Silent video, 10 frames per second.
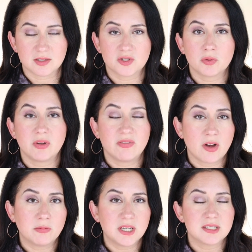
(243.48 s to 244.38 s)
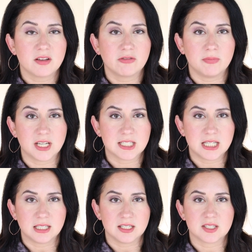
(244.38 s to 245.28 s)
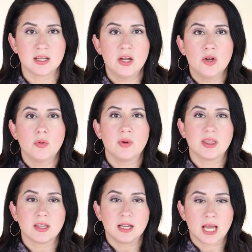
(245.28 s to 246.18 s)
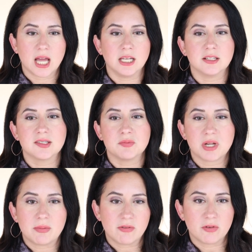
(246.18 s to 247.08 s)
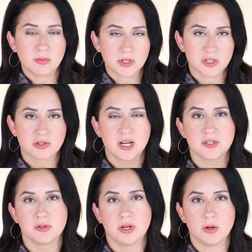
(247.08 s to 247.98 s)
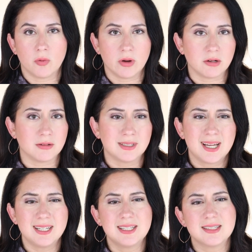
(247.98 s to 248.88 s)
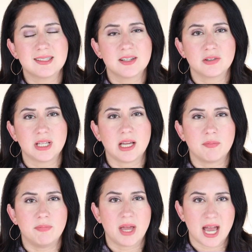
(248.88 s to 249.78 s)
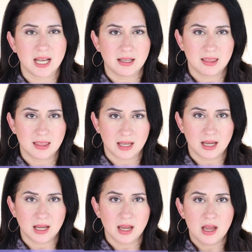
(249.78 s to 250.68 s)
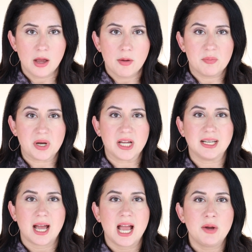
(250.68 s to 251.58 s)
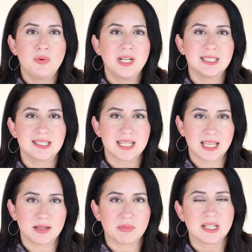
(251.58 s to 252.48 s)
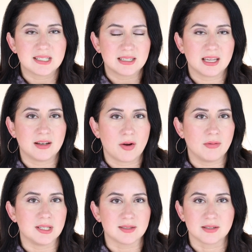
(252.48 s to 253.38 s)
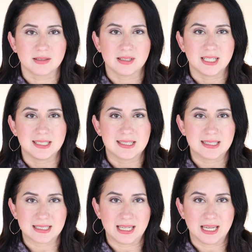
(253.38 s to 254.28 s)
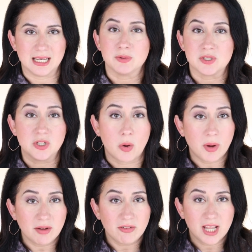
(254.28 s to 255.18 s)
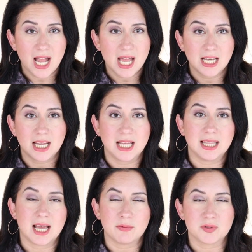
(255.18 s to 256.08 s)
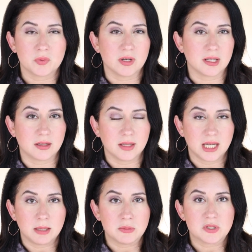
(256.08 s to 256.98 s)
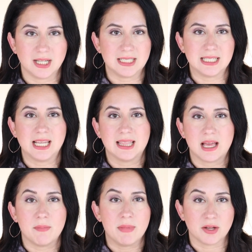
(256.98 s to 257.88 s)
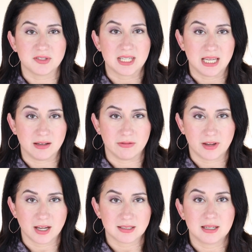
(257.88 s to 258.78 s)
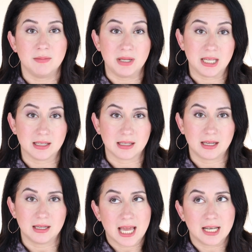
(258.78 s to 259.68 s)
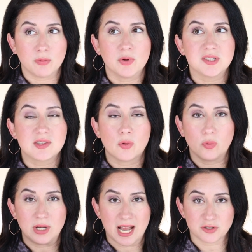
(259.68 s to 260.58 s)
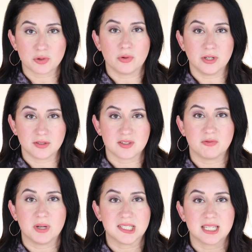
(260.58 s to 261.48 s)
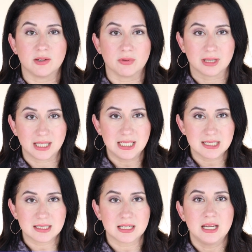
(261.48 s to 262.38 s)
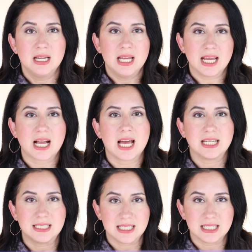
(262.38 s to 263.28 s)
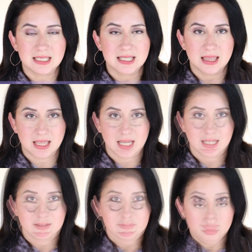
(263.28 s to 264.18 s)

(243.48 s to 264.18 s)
So I found myself mixing this with, again, some type of a moisturizer and oil. Not necessarily a bad thing, but I wouldn't say that my skin always looked like skin. I was going for that, and that was one of the claims. I didn't get that melt in effect immediately. Again, once the natural oils of my skin released, it kind of did its thing.